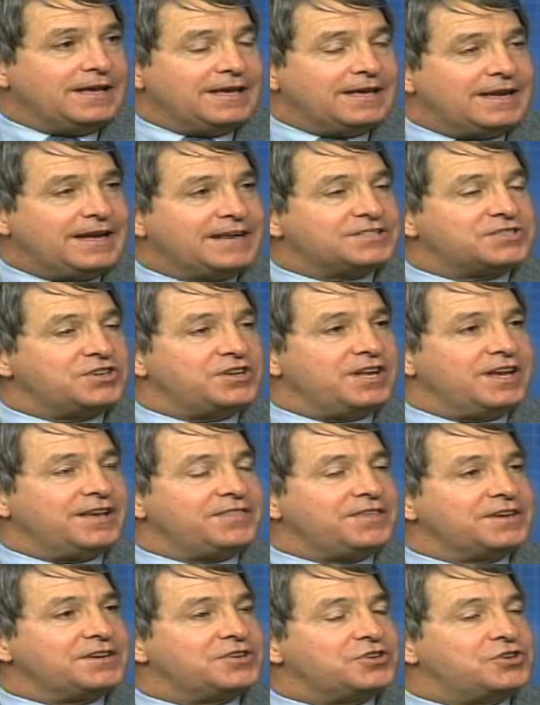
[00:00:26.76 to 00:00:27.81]
It has
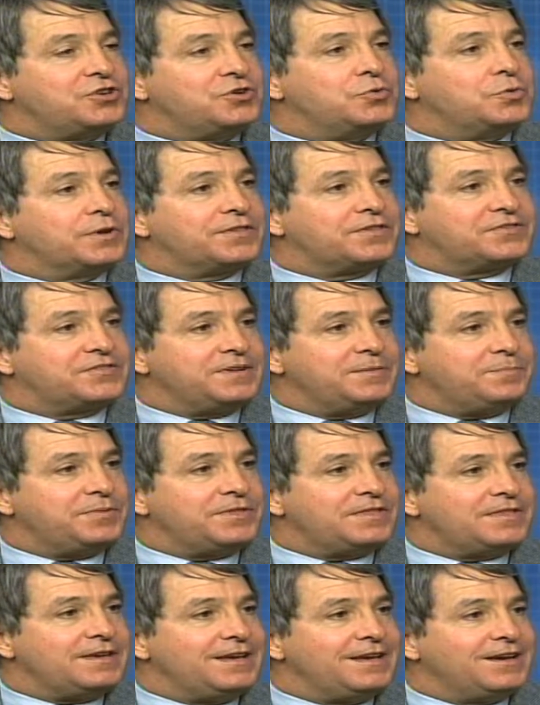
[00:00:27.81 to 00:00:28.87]
nothing to do with
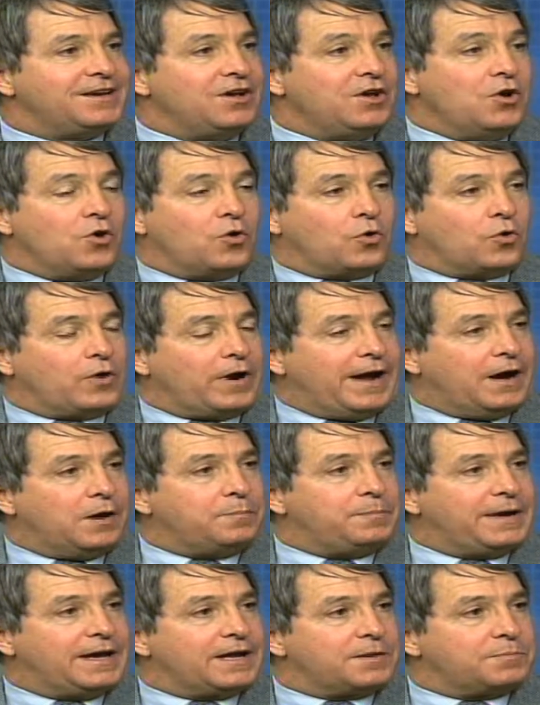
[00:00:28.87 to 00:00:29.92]
sympathy or how
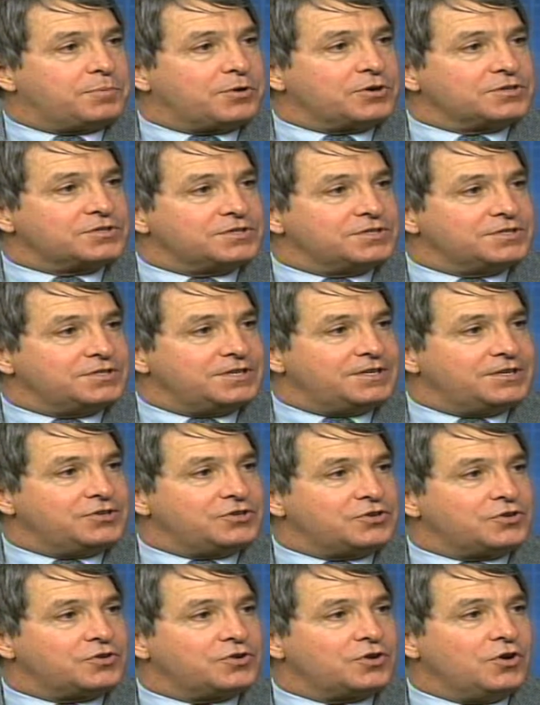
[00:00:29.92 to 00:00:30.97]
bad a person's
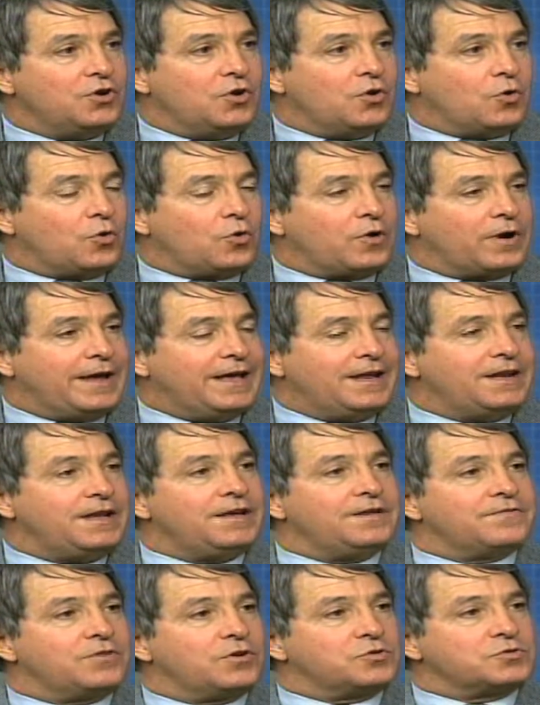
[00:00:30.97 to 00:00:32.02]
injured or any
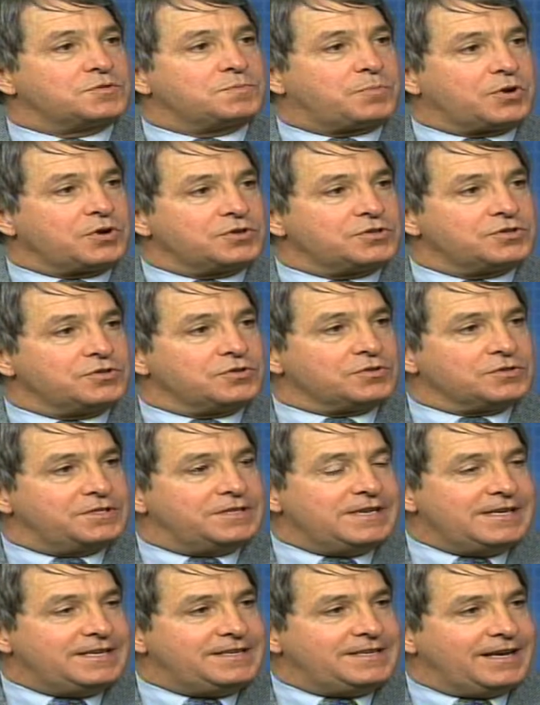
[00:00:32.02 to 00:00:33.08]
of those personal
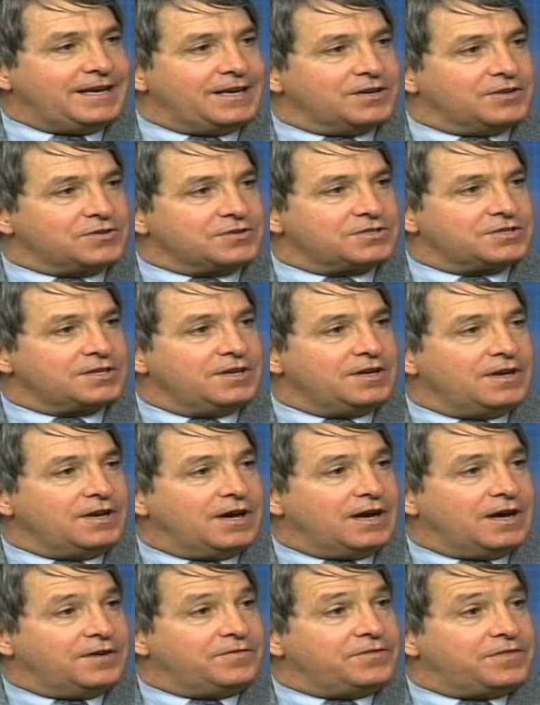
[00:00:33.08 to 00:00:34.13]
details
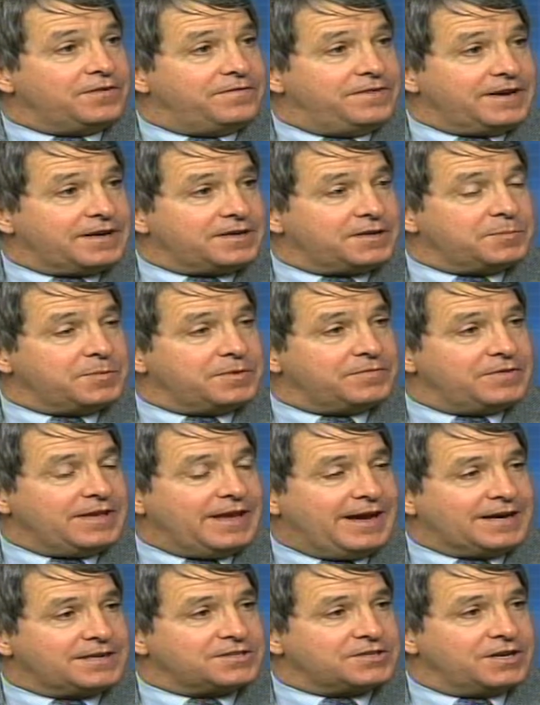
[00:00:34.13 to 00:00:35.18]
of the victim of the
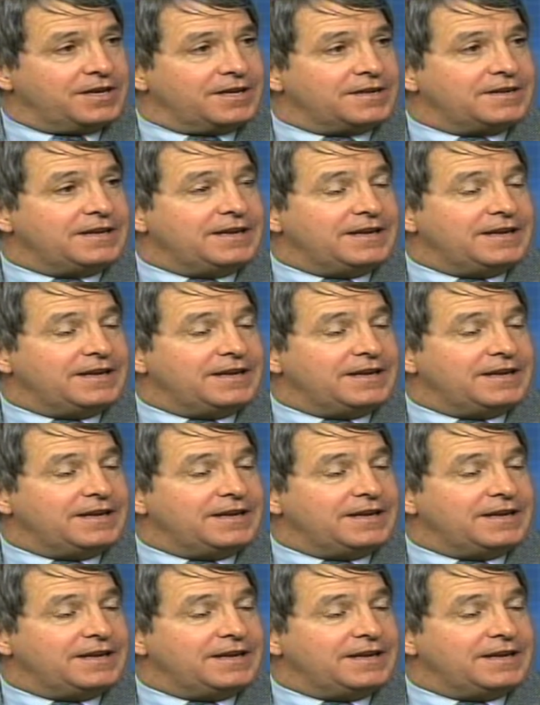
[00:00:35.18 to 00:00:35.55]
accident.